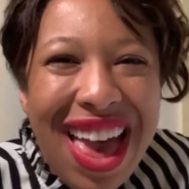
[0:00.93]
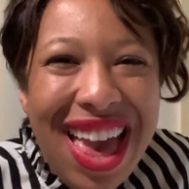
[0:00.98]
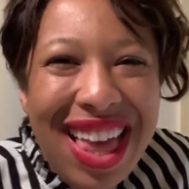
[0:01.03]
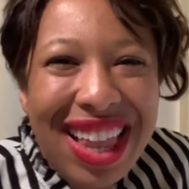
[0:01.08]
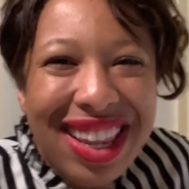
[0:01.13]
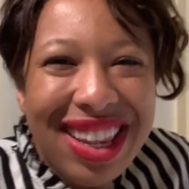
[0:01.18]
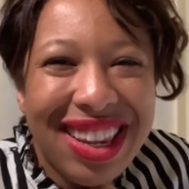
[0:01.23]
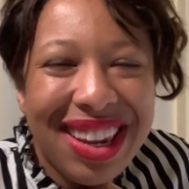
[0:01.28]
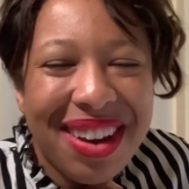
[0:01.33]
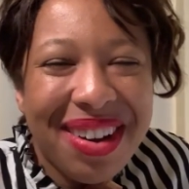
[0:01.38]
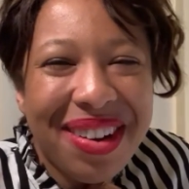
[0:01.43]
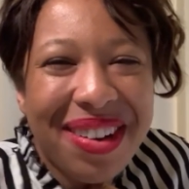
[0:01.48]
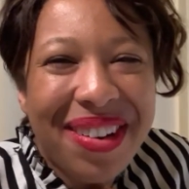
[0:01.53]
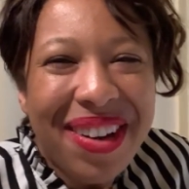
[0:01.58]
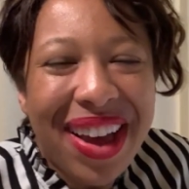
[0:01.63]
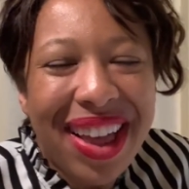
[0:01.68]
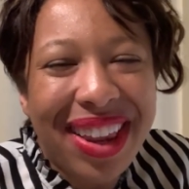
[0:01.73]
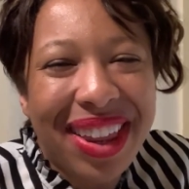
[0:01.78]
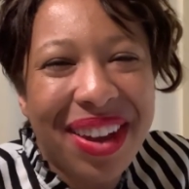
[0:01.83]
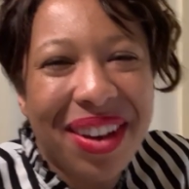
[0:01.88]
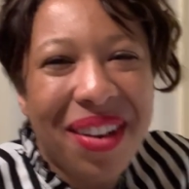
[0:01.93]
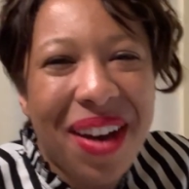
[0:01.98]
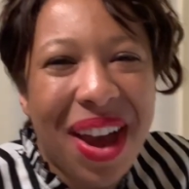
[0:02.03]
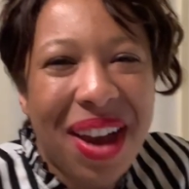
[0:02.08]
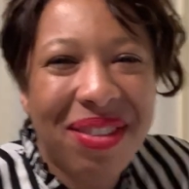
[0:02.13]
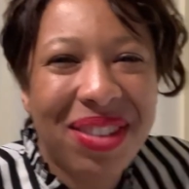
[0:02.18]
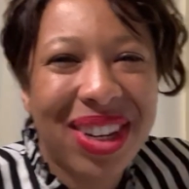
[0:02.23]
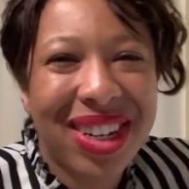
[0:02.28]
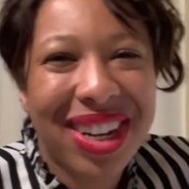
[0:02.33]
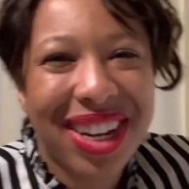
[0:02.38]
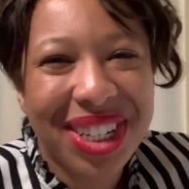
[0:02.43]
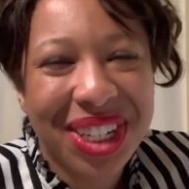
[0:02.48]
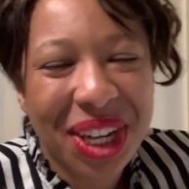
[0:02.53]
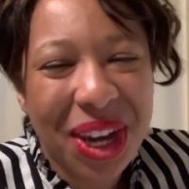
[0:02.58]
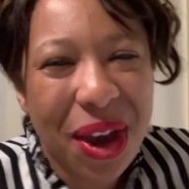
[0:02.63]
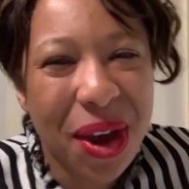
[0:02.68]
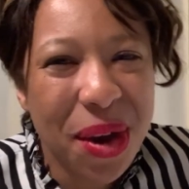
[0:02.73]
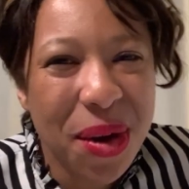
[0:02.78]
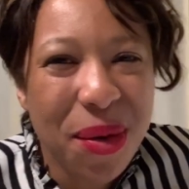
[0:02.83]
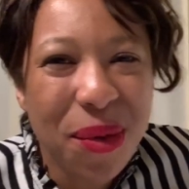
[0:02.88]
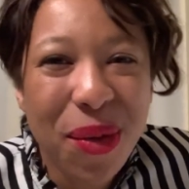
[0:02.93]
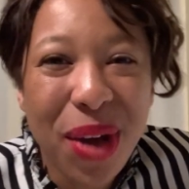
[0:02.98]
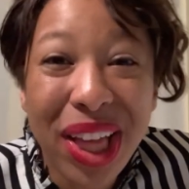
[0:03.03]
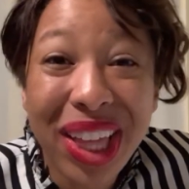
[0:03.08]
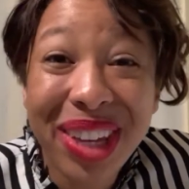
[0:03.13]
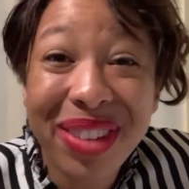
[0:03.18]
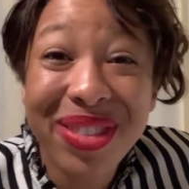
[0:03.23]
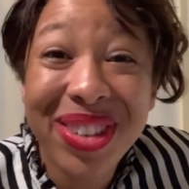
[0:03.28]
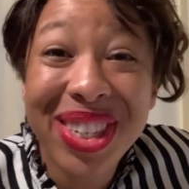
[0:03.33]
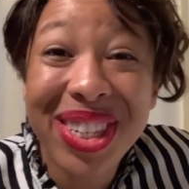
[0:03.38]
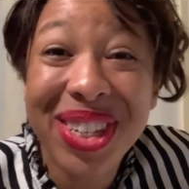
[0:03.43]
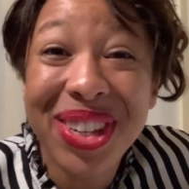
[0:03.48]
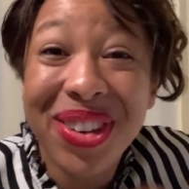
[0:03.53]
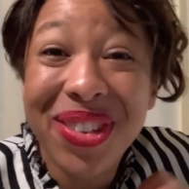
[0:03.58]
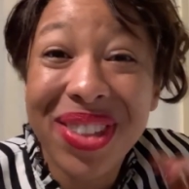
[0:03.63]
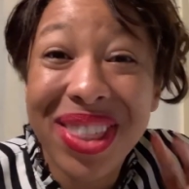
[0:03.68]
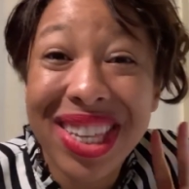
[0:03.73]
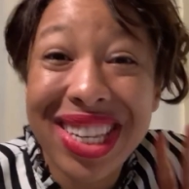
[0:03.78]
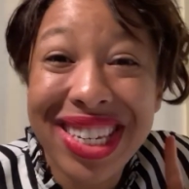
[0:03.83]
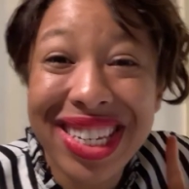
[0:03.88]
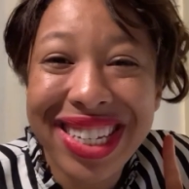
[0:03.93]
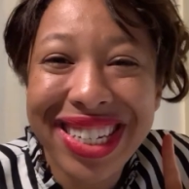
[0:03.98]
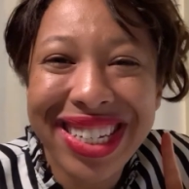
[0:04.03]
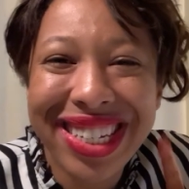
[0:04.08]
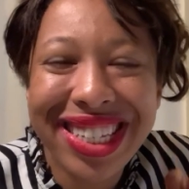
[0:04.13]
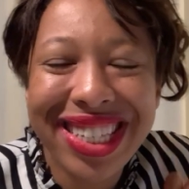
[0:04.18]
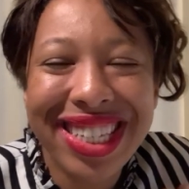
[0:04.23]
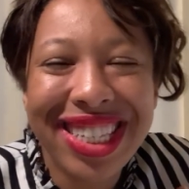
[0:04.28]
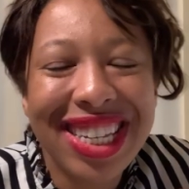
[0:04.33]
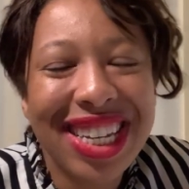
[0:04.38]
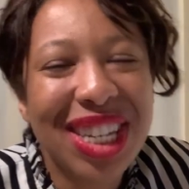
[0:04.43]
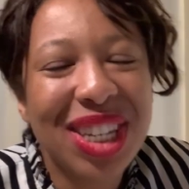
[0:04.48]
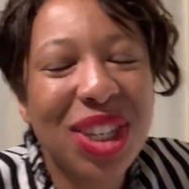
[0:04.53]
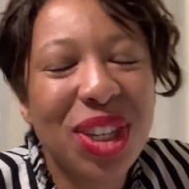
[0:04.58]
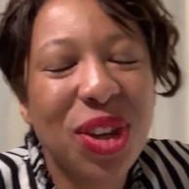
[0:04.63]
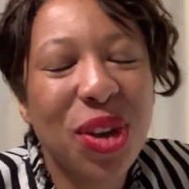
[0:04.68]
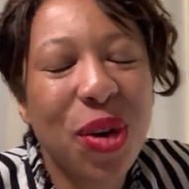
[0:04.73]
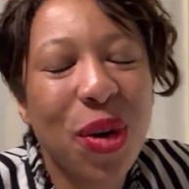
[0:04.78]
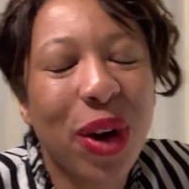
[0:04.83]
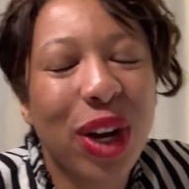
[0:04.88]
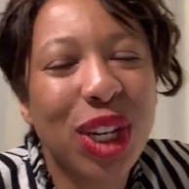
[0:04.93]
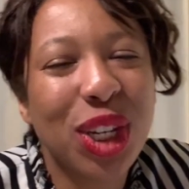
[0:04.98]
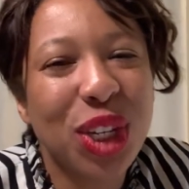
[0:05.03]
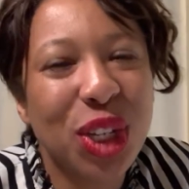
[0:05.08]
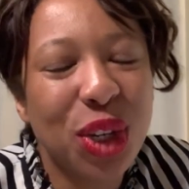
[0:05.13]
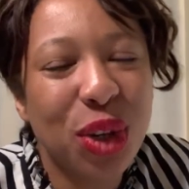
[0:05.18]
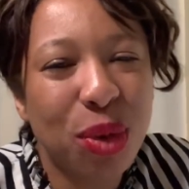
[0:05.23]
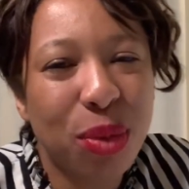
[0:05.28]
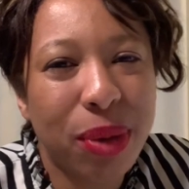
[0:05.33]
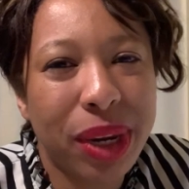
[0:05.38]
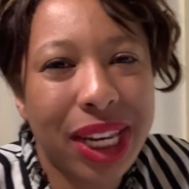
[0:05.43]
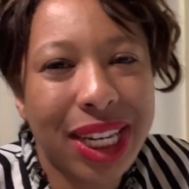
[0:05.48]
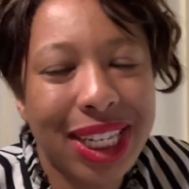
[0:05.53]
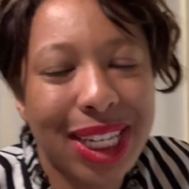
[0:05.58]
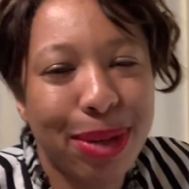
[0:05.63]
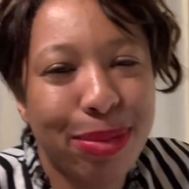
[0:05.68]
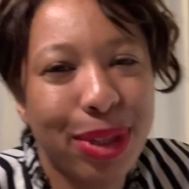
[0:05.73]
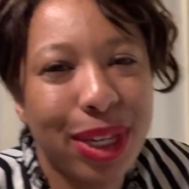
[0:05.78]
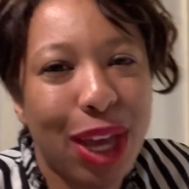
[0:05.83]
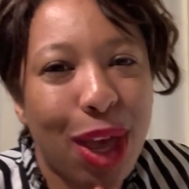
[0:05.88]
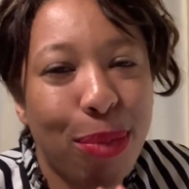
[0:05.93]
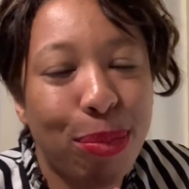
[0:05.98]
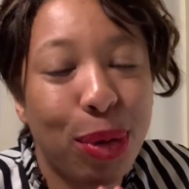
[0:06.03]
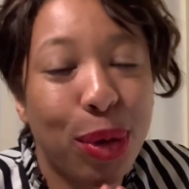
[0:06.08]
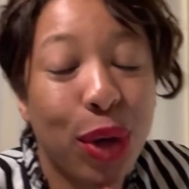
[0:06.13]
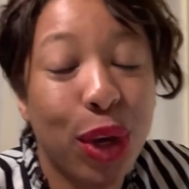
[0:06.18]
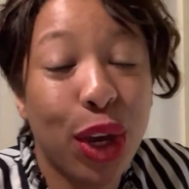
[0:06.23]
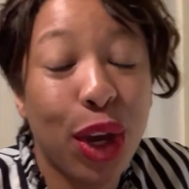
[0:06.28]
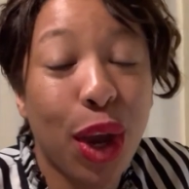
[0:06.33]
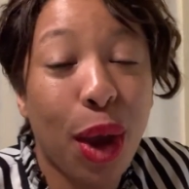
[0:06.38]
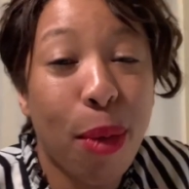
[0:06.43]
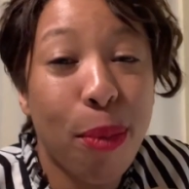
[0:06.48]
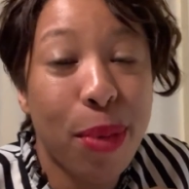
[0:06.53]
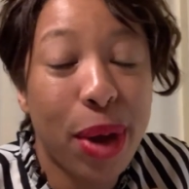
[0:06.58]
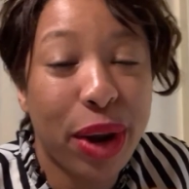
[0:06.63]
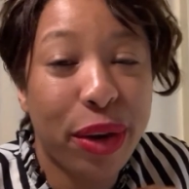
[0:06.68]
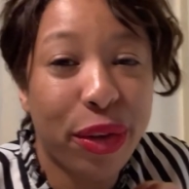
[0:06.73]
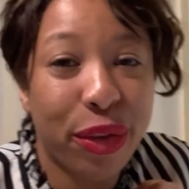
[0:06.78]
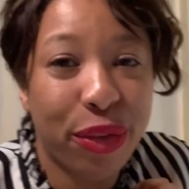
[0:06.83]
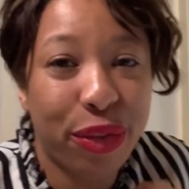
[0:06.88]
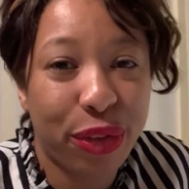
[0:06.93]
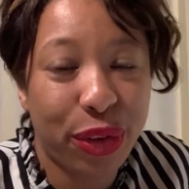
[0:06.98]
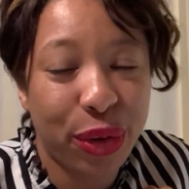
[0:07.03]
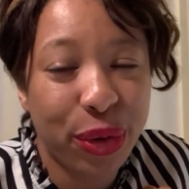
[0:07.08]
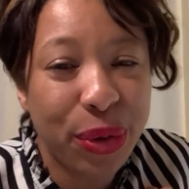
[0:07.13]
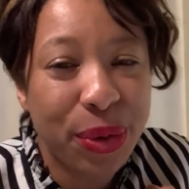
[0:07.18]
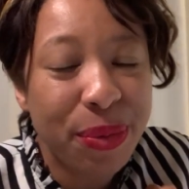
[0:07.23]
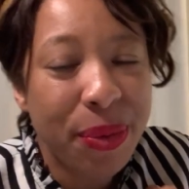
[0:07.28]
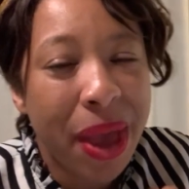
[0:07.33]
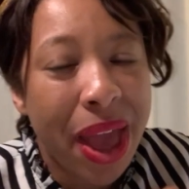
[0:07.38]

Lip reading: Hello, I'm Natasha Ho. Welcome to The Dish. This is your 2-minute tip to help you cook better food.